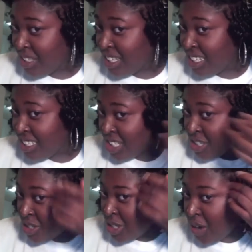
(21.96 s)
gonna
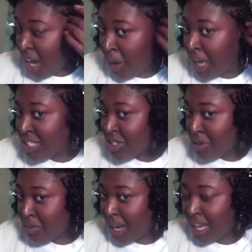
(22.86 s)
show you how I
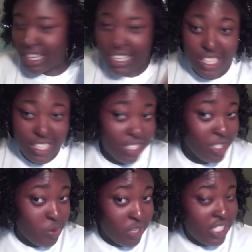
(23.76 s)
do my kinky
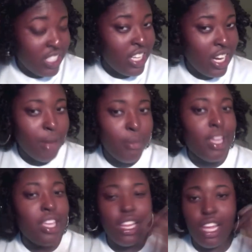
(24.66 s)
twist and I
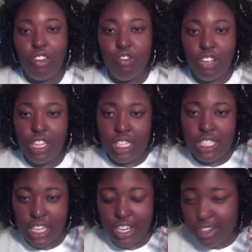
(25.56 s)
make it like really
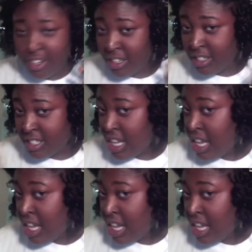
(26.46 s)
tight curls.